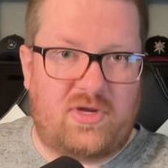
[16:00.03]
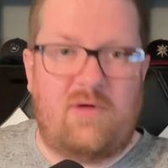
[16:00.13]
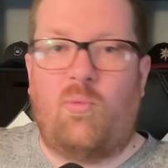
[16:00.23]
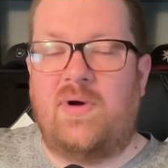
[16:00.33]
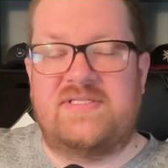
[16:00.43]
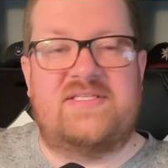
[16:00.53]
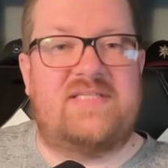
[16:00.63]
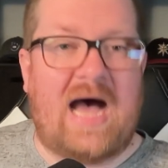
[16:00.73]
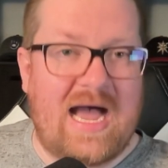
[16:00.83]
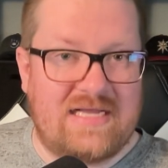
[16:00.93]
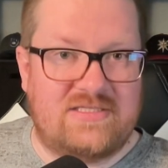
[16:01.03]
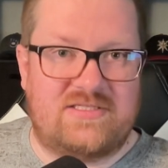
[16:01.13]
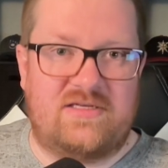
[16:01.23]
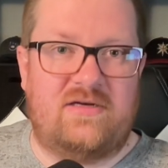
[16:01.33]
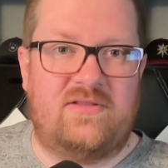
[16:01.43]
and what
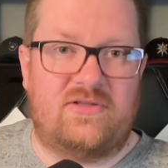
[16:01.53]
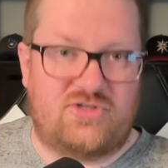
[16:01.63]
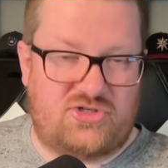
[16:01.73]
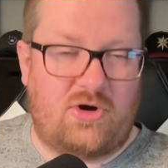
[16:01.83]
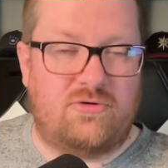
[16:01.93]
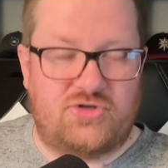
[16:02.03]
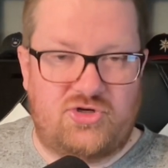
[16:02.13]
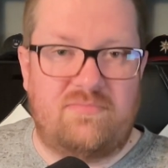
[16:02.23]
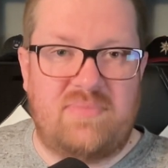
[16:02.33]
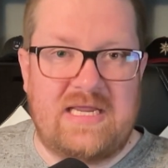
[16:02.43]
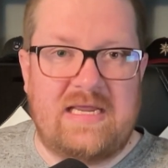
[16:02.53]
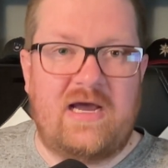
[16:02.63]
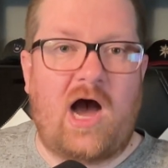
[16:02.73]
size the show should be.